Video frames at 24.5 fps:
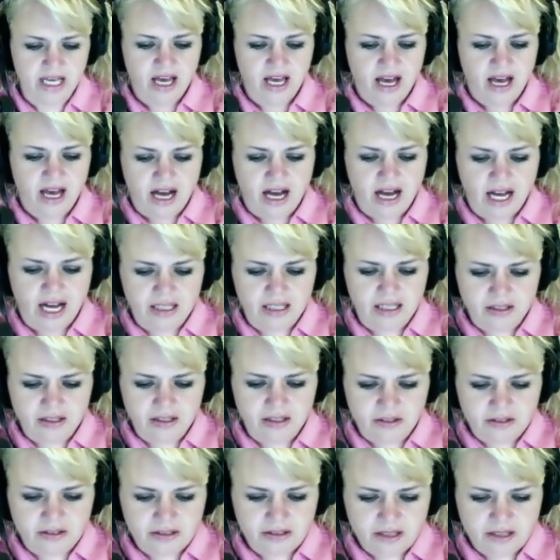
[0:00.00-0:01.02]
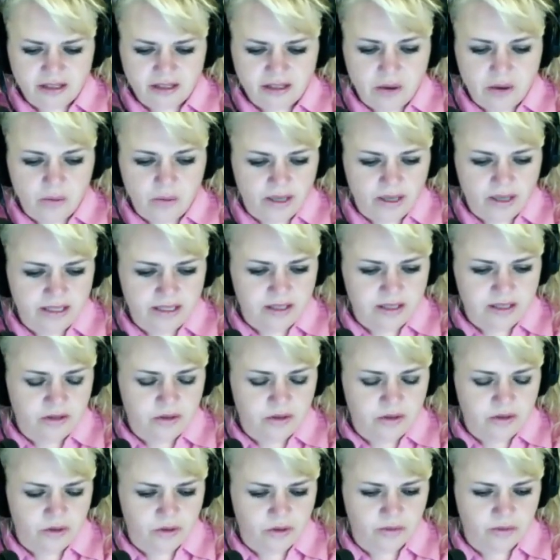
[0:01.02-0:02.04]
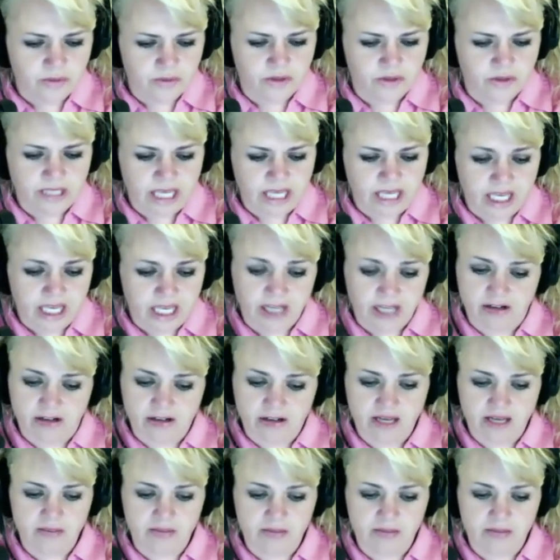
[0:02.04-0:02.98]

"I learned that what is normal here can be